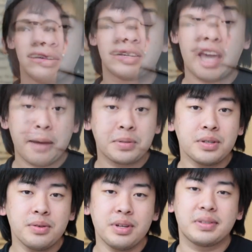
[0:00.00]

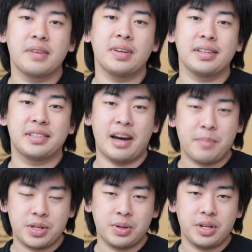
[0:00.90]
Capstone is giving us the
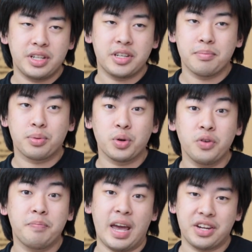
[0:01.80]
opportunity to
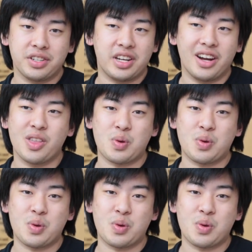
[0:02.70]
improve patient care